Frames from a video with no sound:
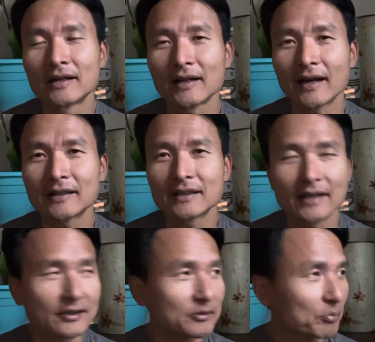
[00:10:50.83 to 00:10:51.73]
I think
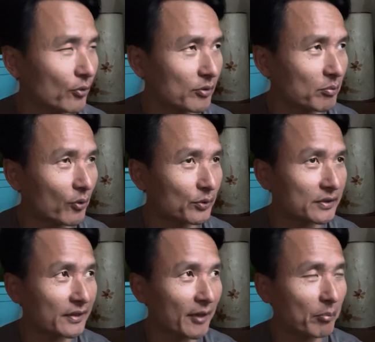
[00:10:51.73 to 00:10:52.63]
that's more
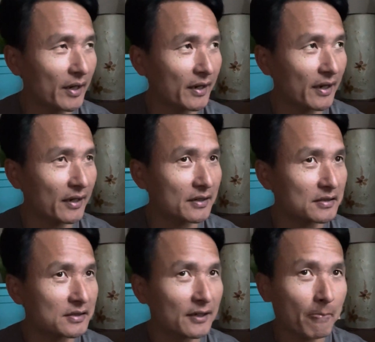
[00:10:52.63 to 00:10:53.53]
important at my age,